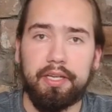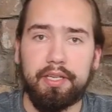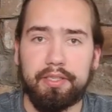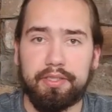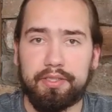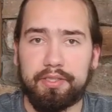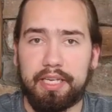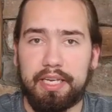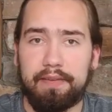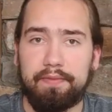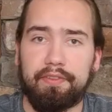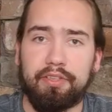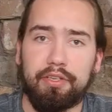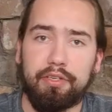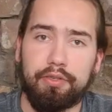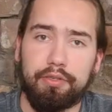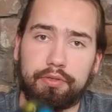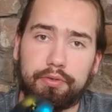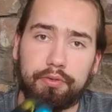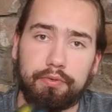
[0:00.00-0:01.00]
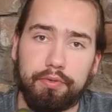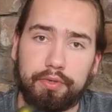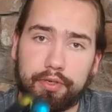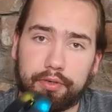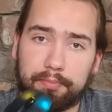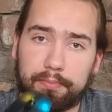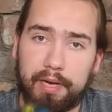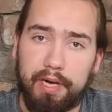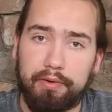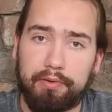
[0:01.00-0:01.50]
it's saved to
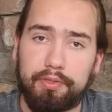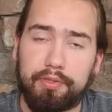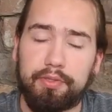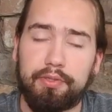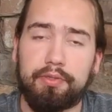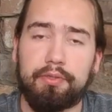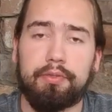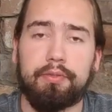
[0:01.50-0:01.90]
your mouse.